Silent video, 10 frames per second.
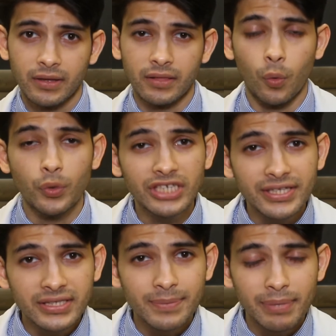Now which are
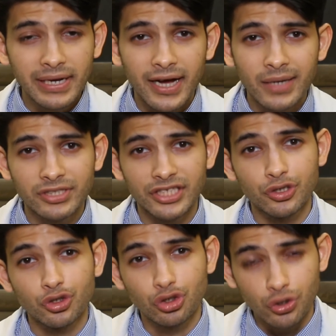the simple carbs that
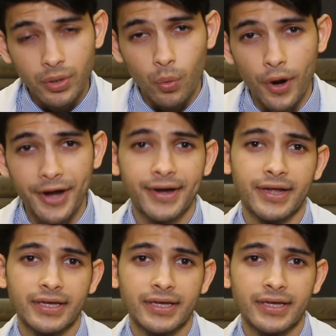you should avoid?